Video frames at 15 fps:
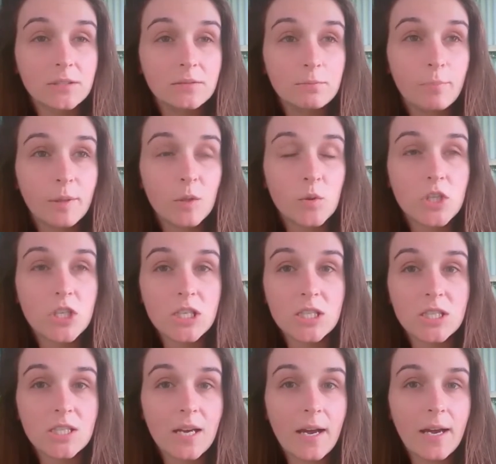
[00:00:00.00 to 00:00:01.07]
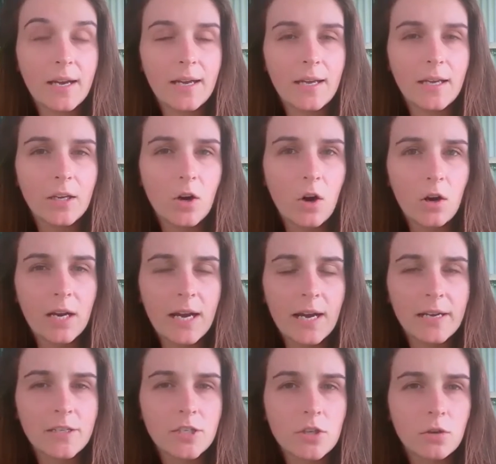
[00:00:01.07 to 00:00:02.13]
but it was just a
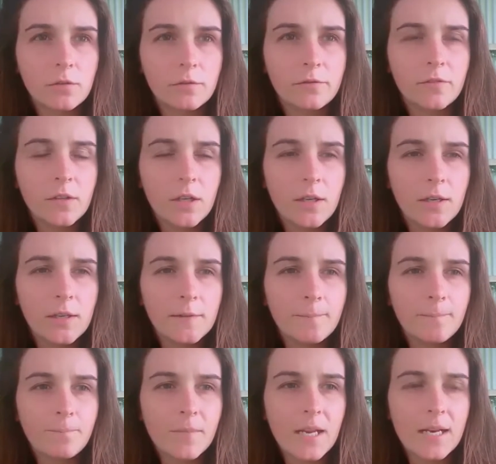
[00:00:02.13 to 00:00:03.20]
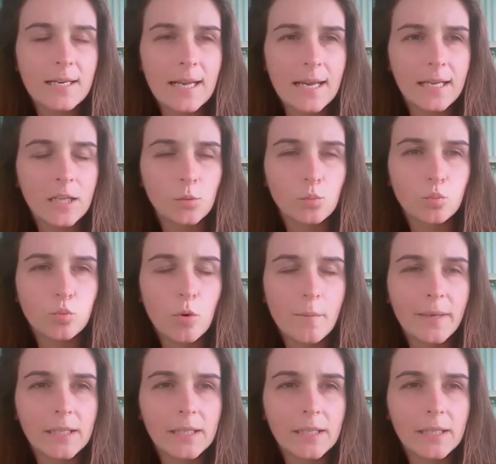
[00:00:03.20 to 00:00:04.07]
collage of naked woman